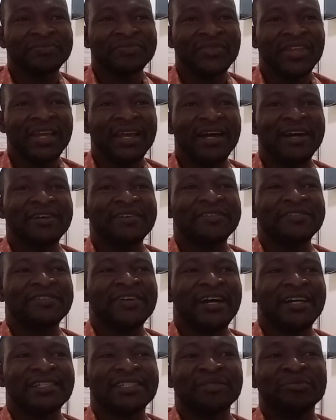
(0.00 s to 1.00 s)
they have
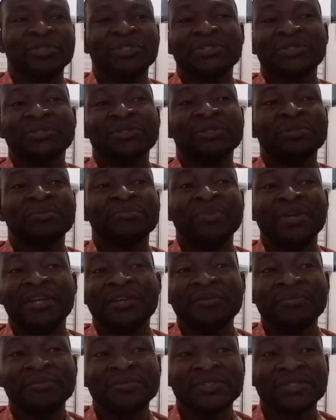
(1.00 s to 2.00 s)
asymmetrical
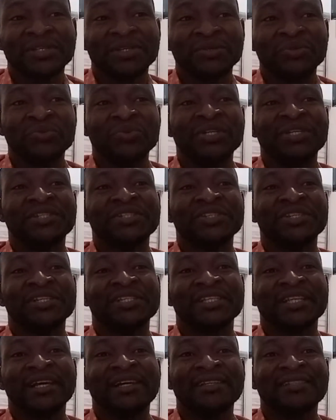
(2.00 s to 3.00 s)
beams in which the
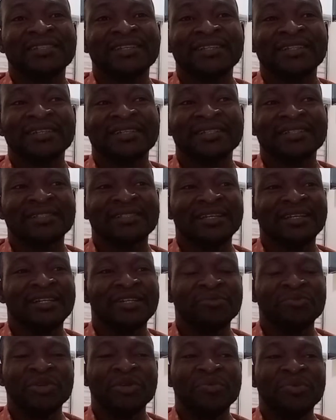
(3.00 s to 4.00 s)
slice thickness
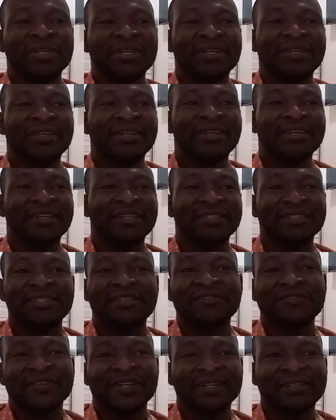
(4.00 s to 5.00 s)
may be
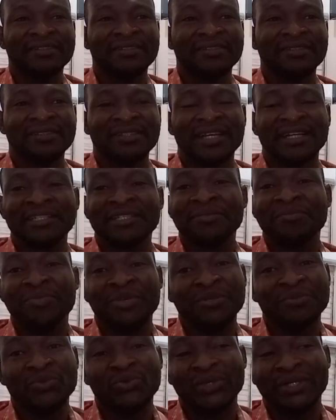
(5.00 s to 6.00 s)
different than the
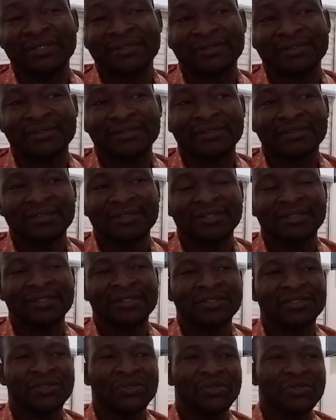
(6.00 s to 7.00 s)
beam width.
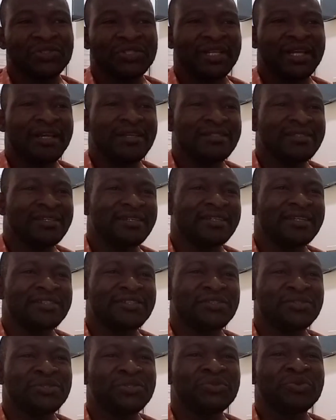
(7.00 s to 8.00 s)
So slice thickness
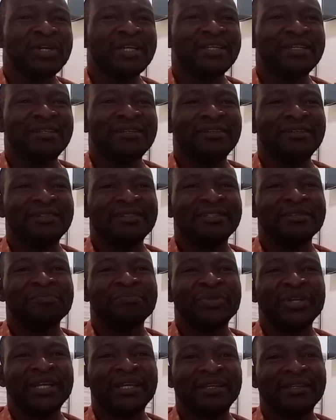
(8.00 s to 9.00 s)
is usually the
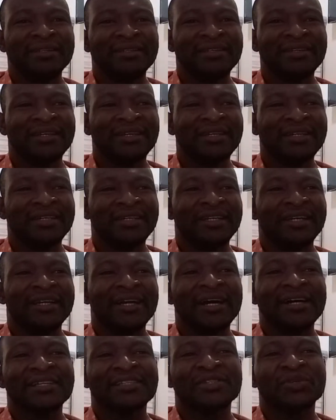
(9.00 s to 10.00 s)
plane that
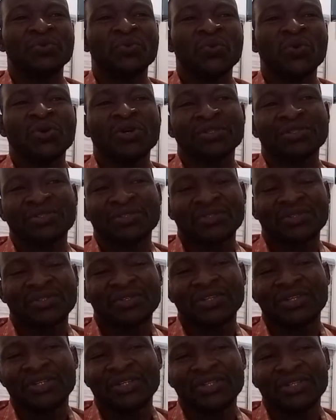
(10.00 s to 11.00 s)
has the worst
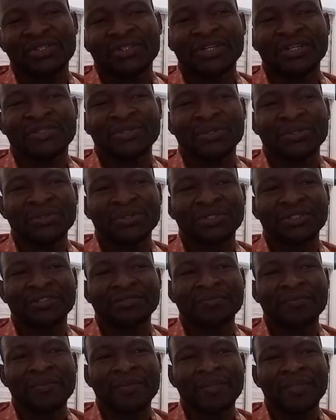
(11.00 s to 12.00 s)

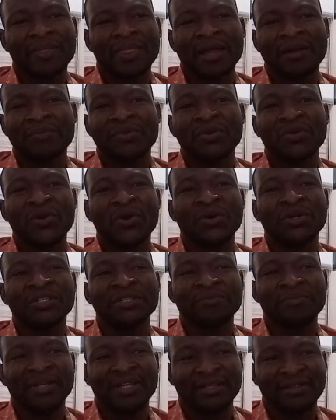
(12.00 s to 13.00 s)
resolution among all the
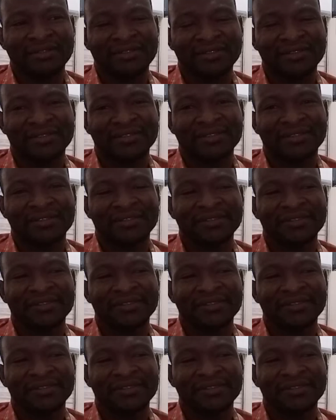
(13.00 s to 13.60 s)
planes.